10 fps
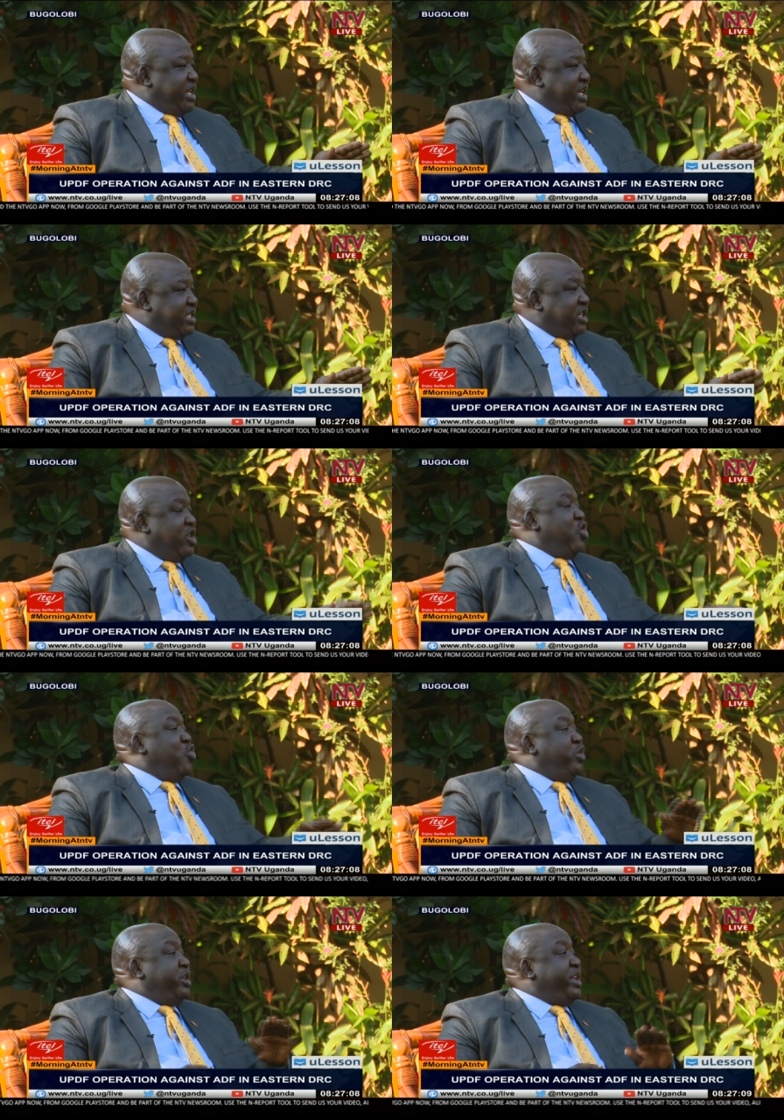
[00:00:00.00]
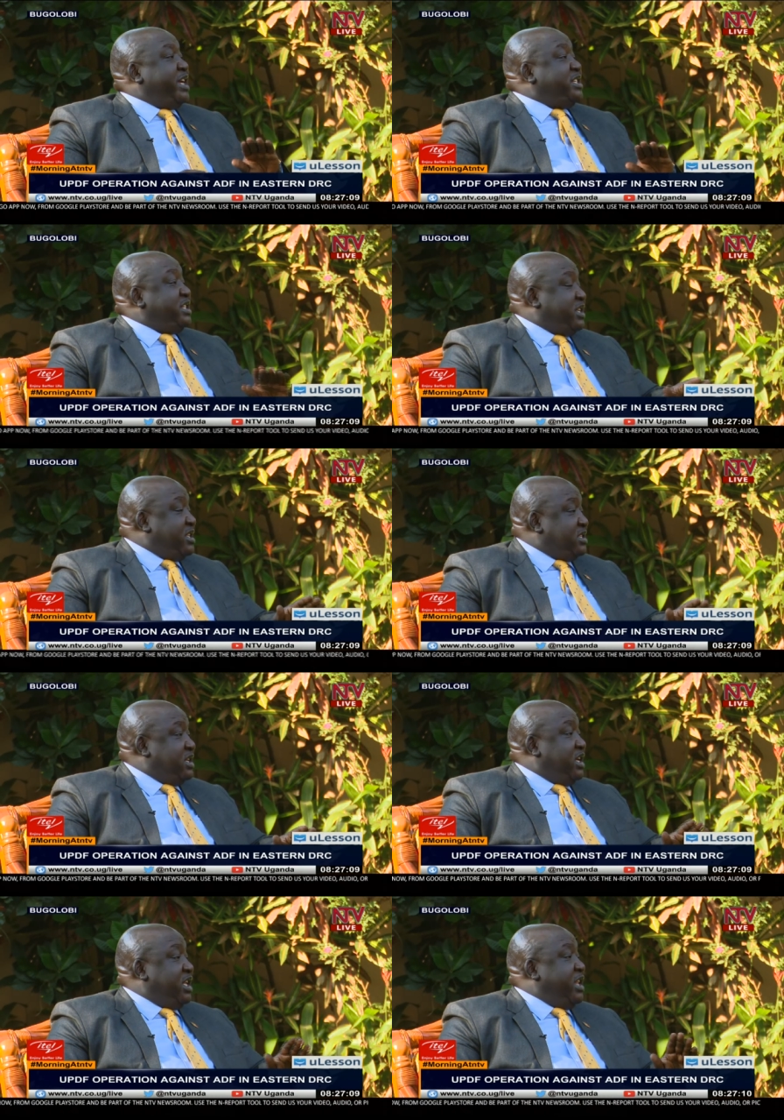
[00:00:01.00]
D R C without their assistance
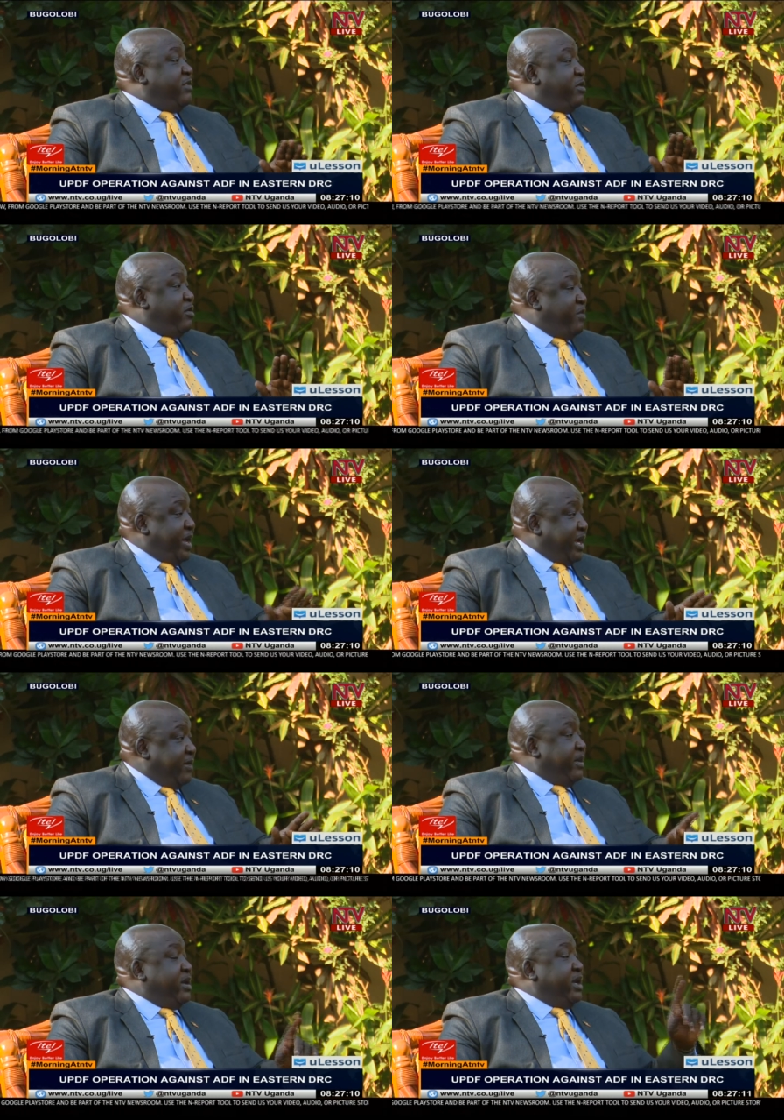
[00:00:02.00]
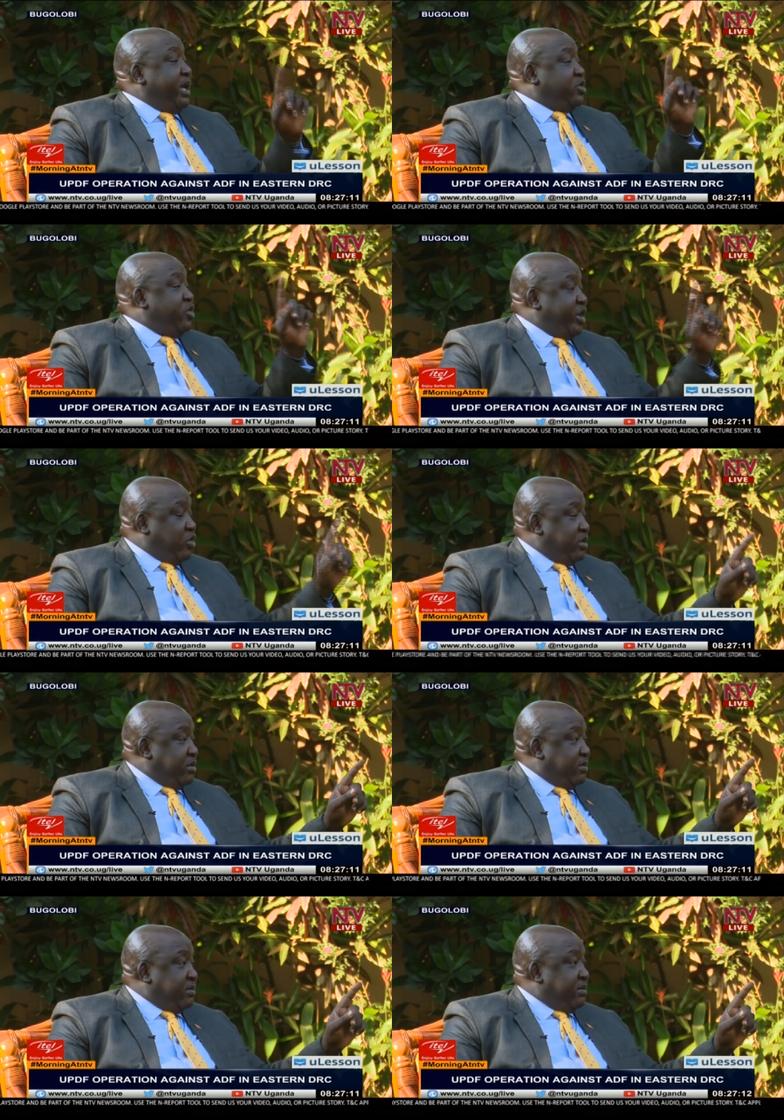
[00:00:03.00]
in any form or manner. It's on record
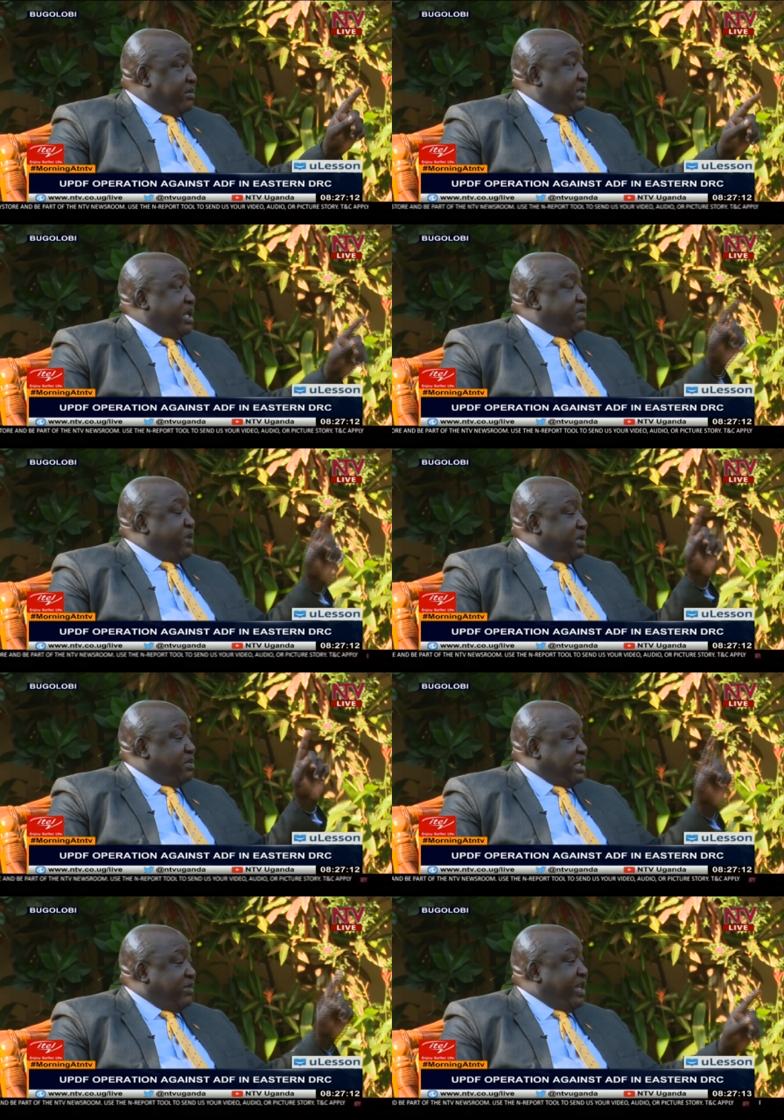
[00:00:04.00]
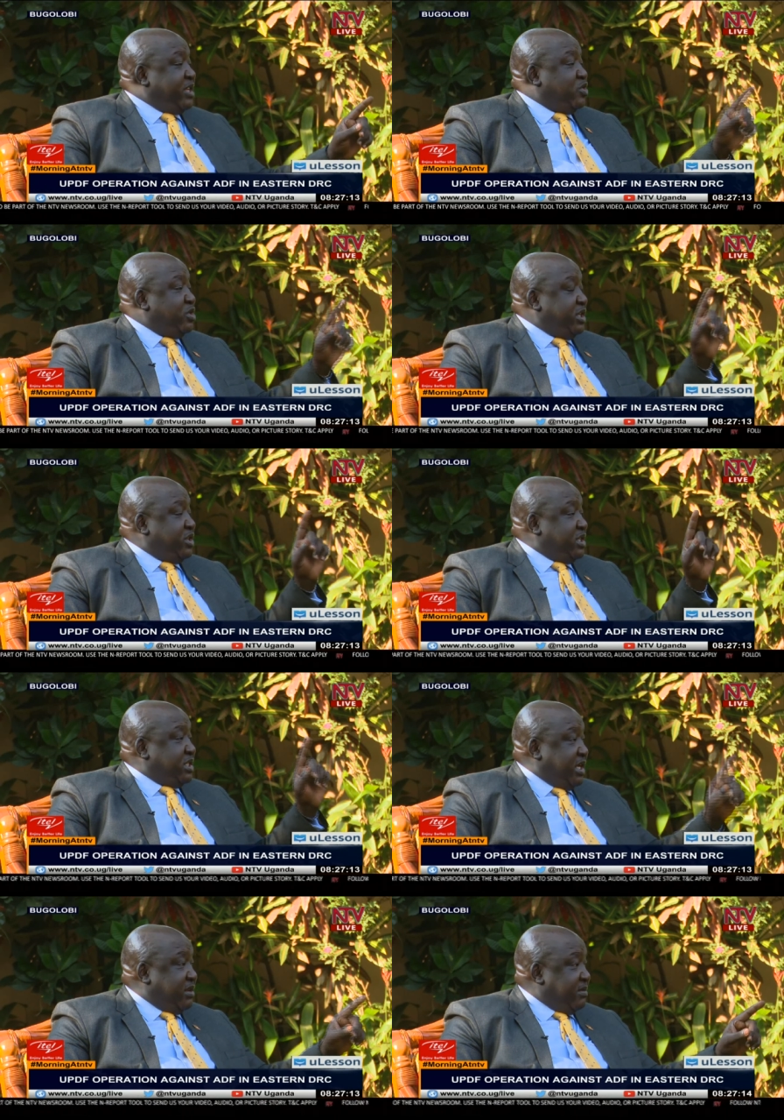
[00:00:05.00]
mm-hmm. that President Museveni has continuously
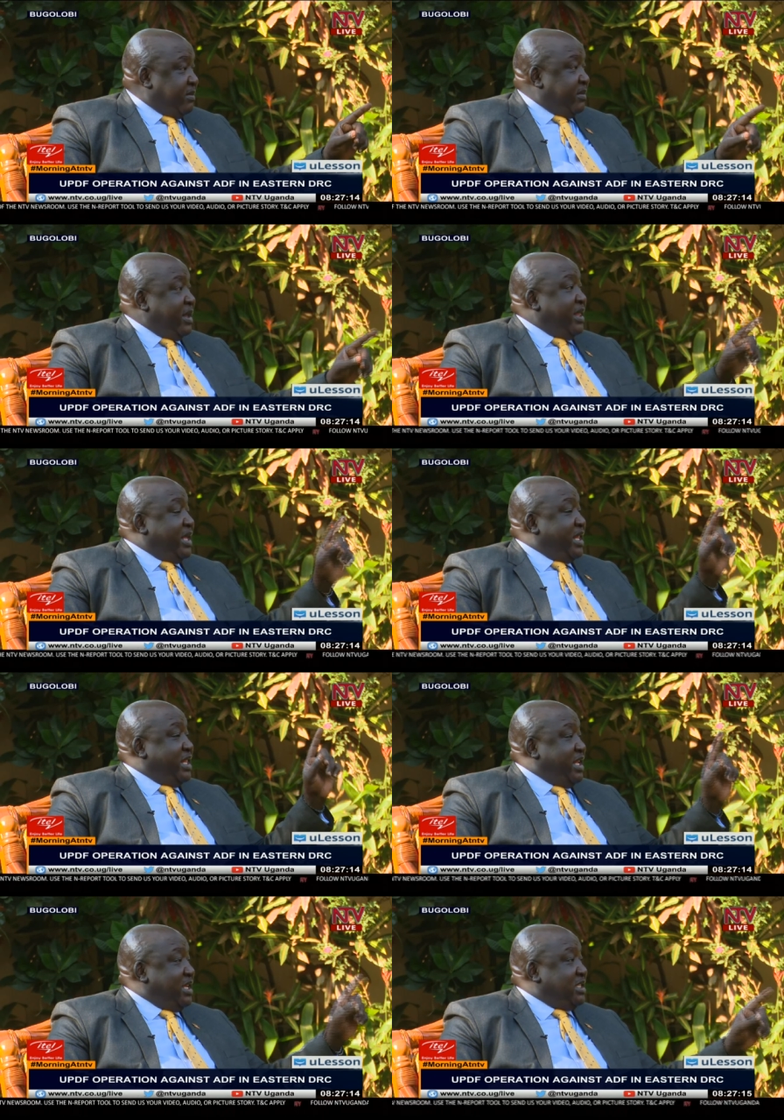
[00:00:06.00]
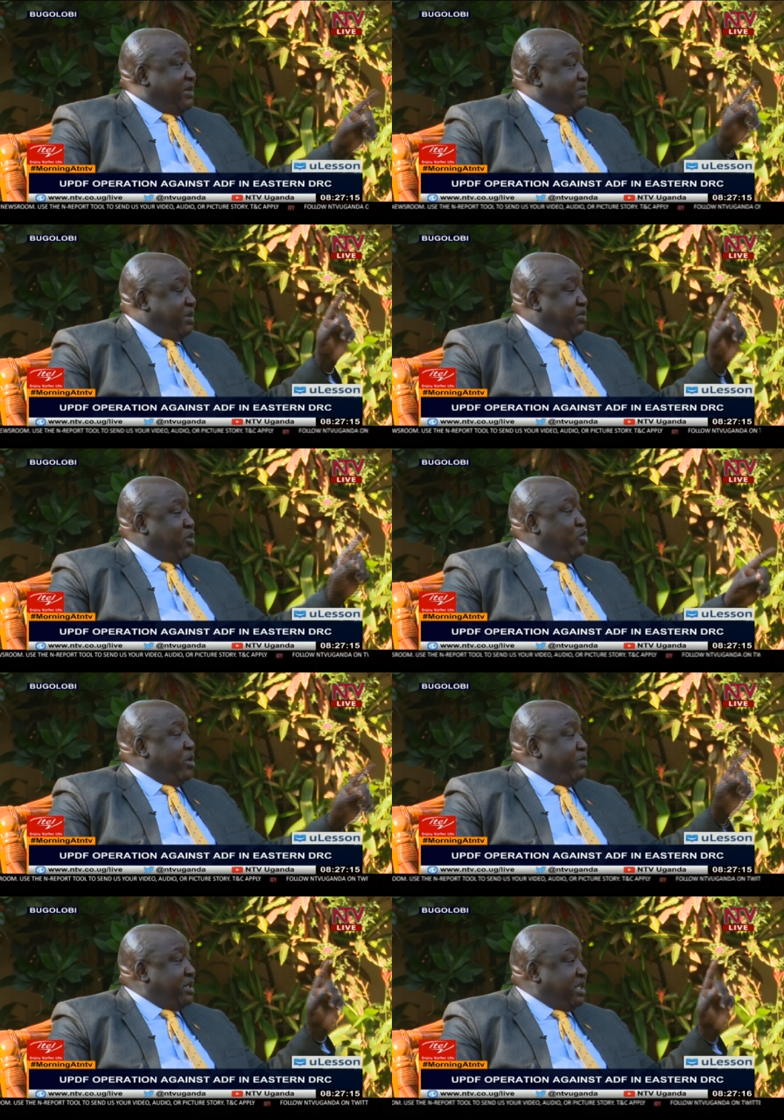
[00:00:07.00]
said that these are people who
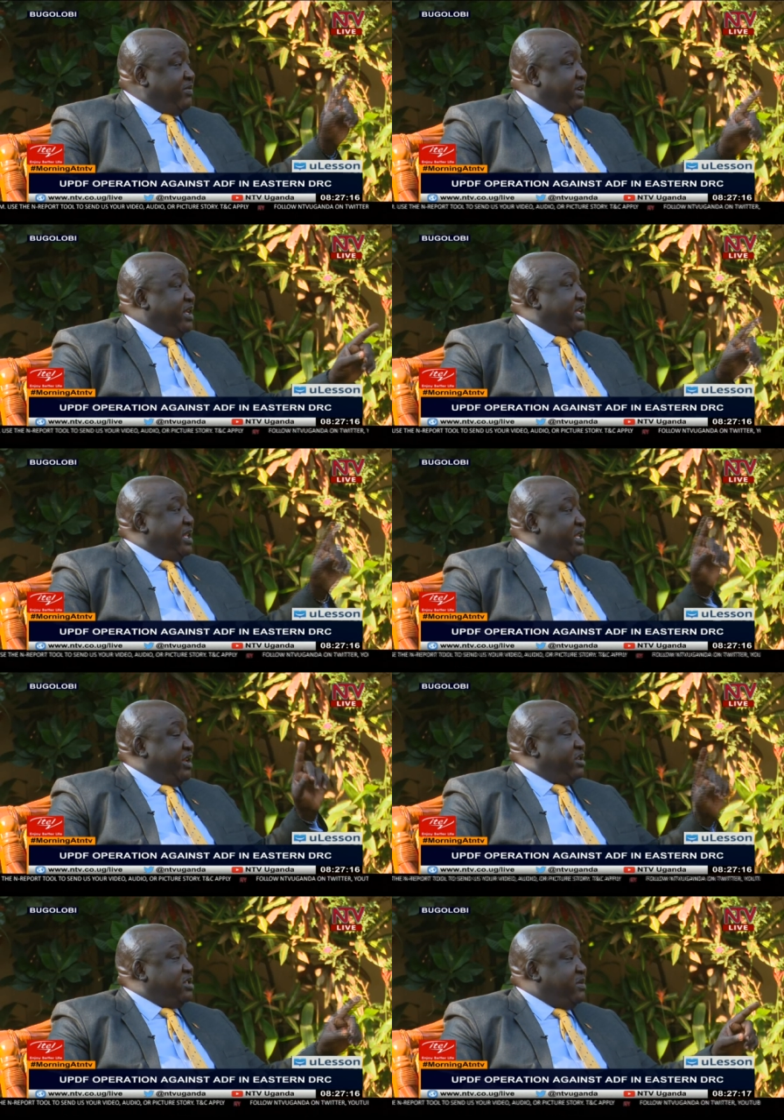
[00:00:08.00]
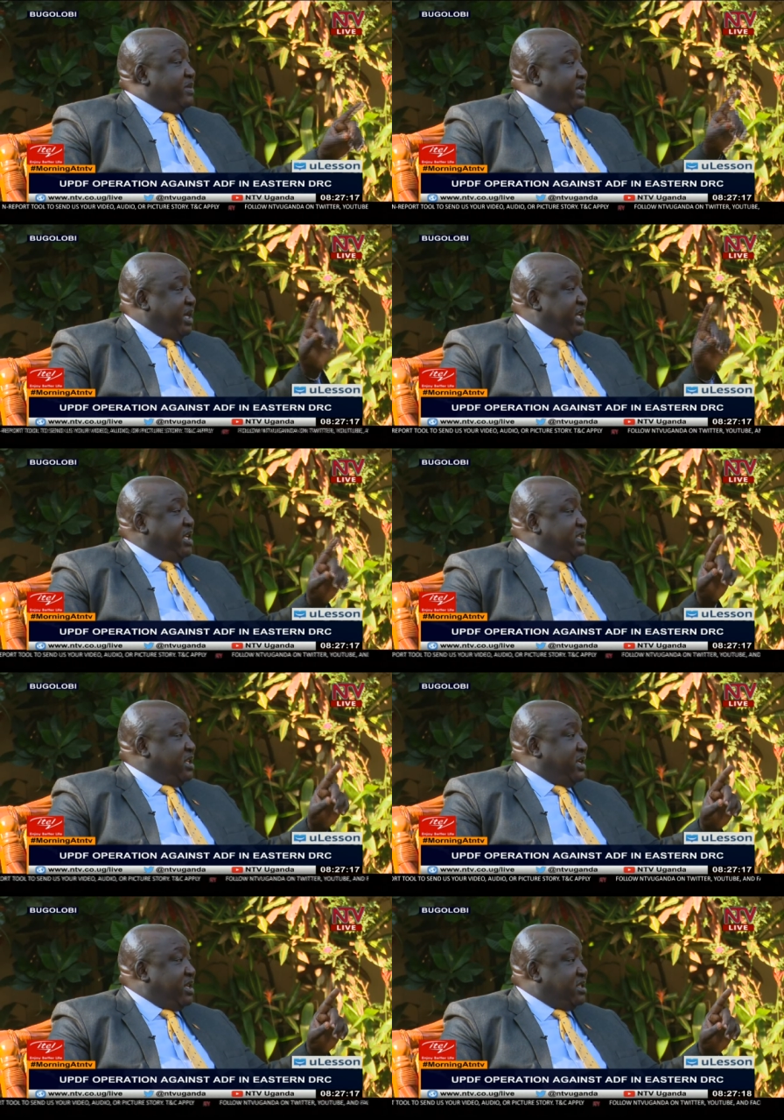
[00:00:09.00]
are preserving terrorism in
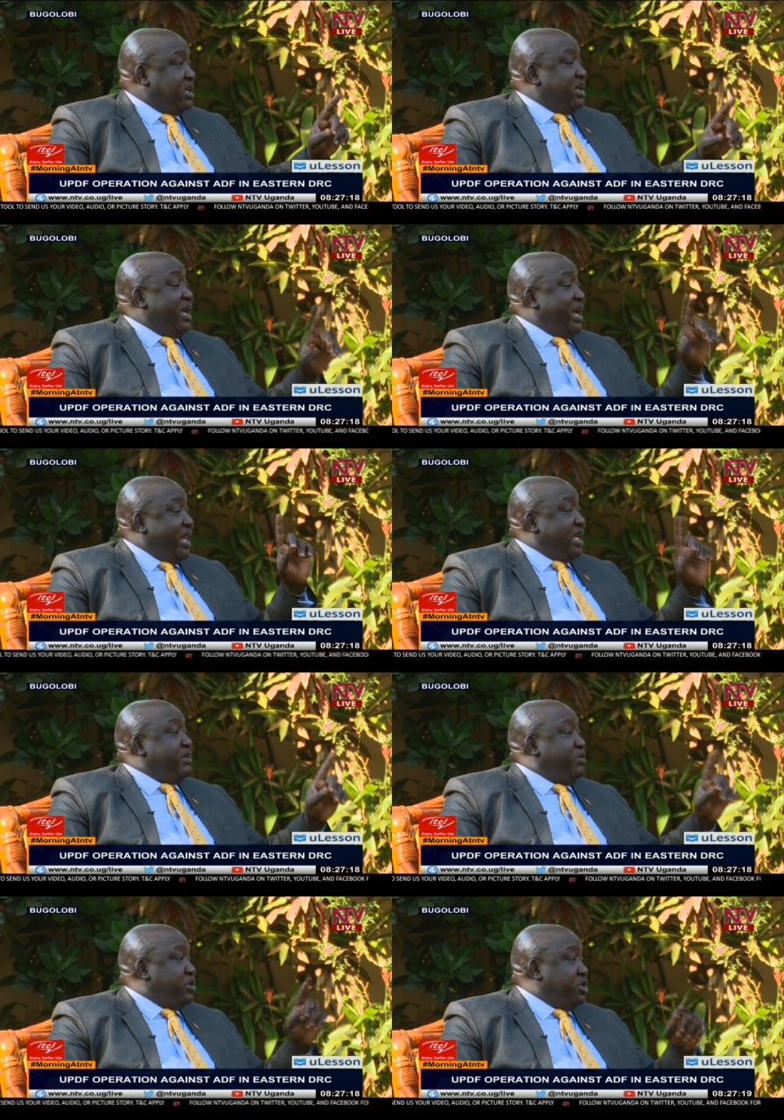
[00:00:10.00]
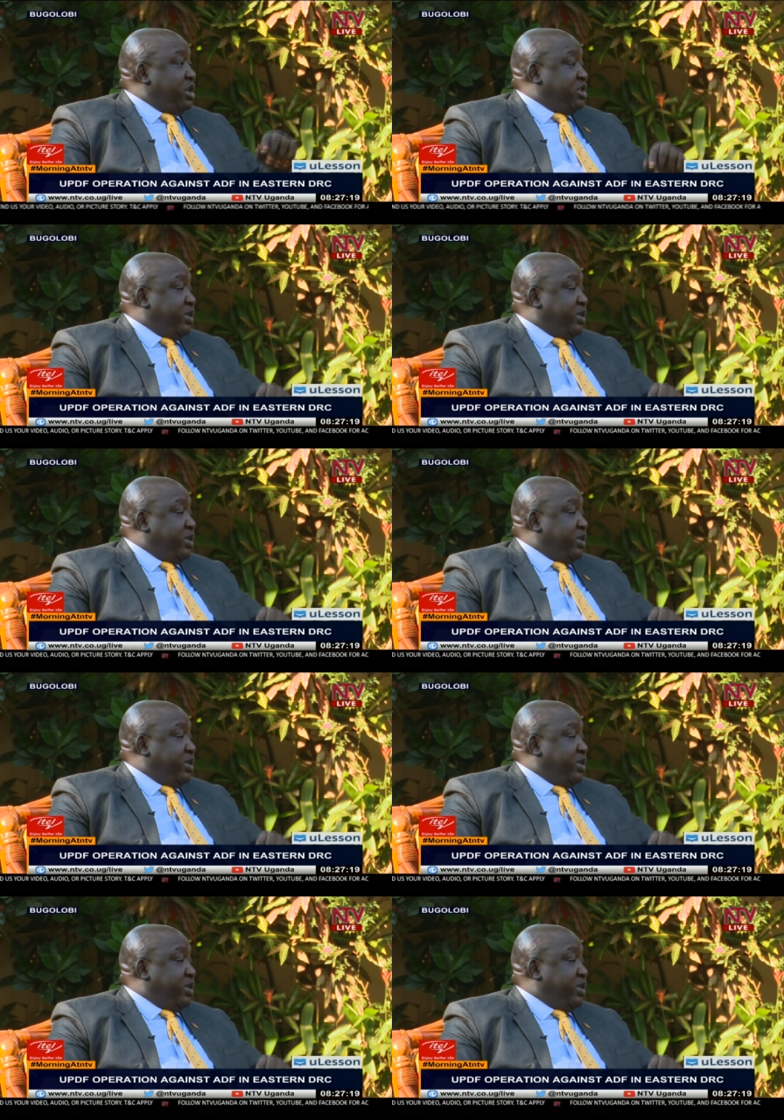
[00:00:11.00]
Eastern D R C, and that's my position